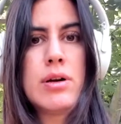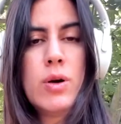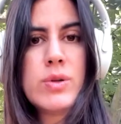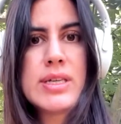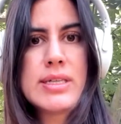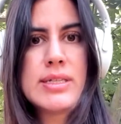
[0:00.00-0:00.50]

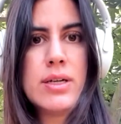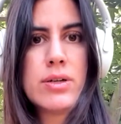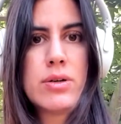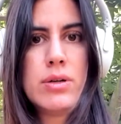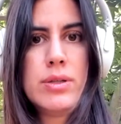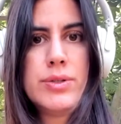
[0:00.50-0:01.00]
closest
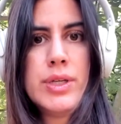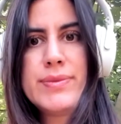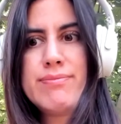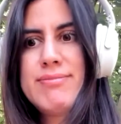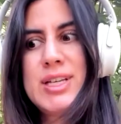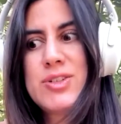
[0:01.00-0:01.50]
circle,
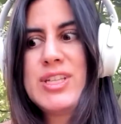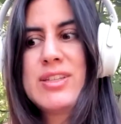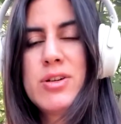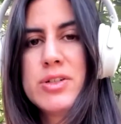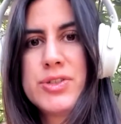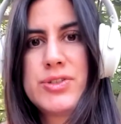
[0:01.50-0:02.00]
because
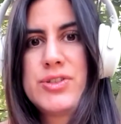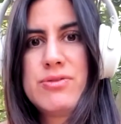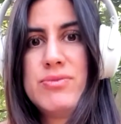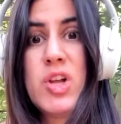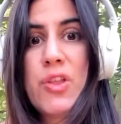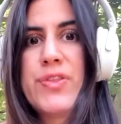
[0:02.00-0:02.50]
it costs
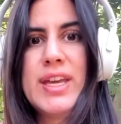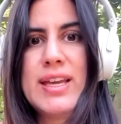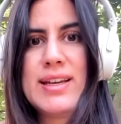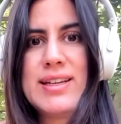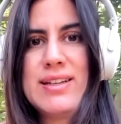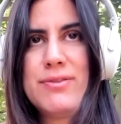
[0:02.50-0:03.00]

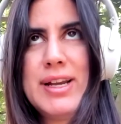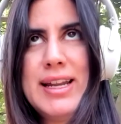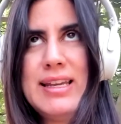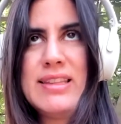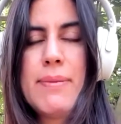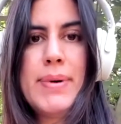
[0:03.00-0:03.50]
nothing.
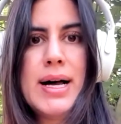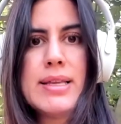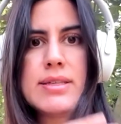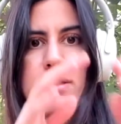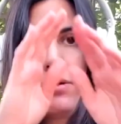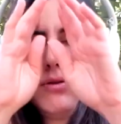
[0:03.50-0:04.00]
Really, in the
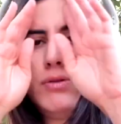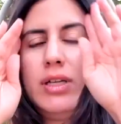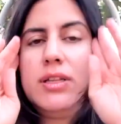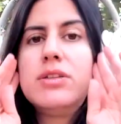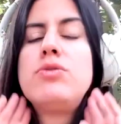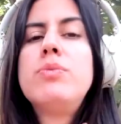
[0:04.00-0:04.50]
past, you
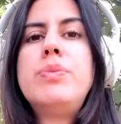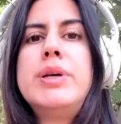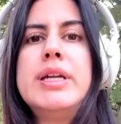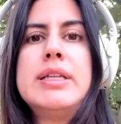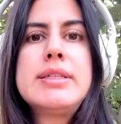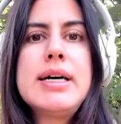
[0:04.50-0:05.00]
needed to
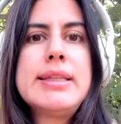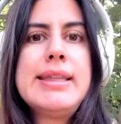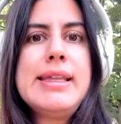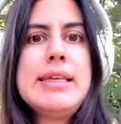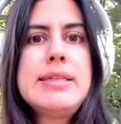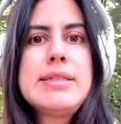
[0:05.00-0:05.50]
print at
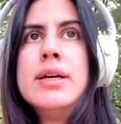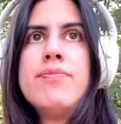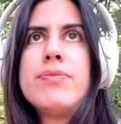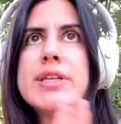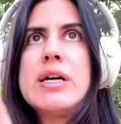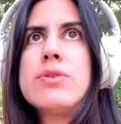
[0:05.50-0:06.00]
least
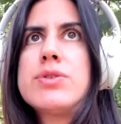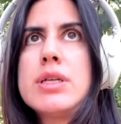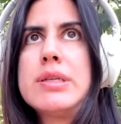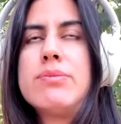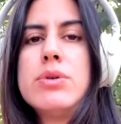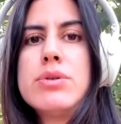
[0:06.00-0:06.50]

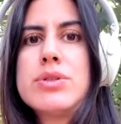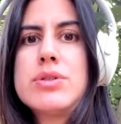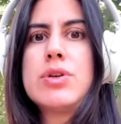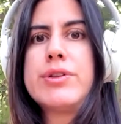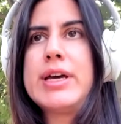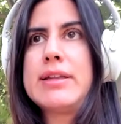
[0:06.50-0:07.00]
1,000 books,
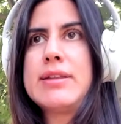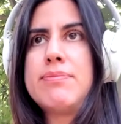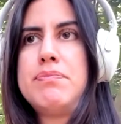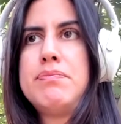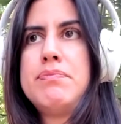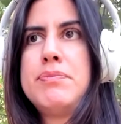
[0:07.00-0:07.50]
so like the
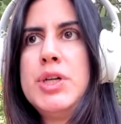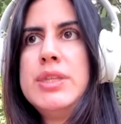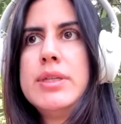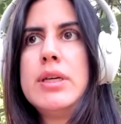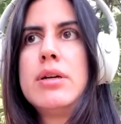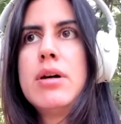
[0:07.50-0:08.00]

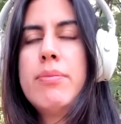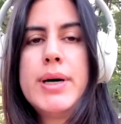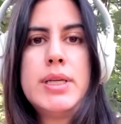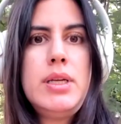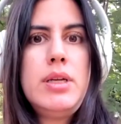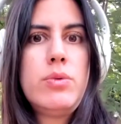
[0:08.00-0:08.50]
printing
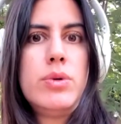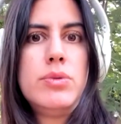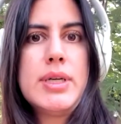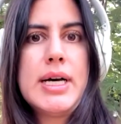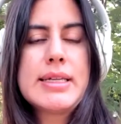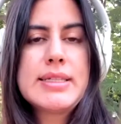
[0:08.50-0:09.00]
company
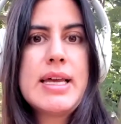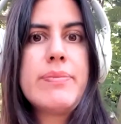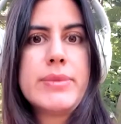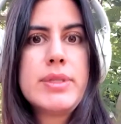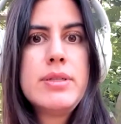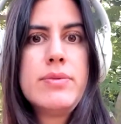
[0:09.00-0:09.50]
would
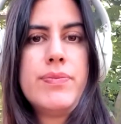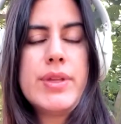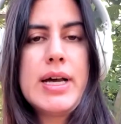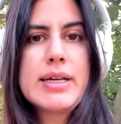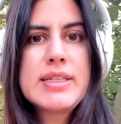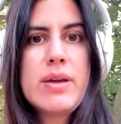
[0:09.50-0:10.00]
accept
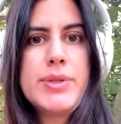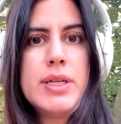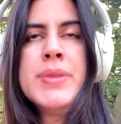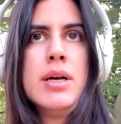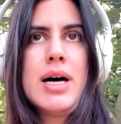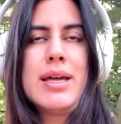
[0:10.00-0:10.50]

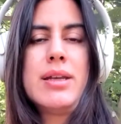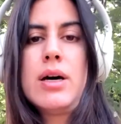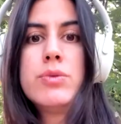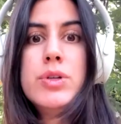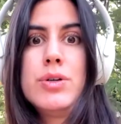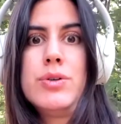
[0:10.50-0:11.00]
it. And
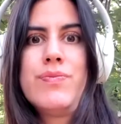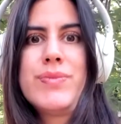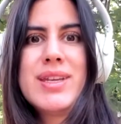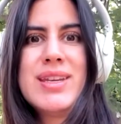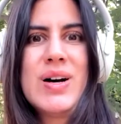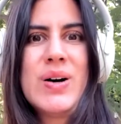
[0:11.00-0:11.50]
now no,
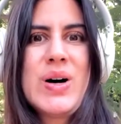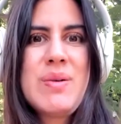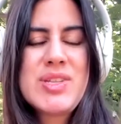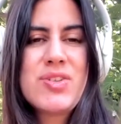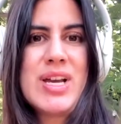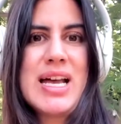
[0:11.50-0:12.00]
now
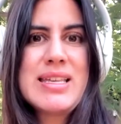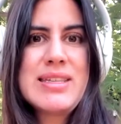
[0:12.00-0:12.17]
Amazon has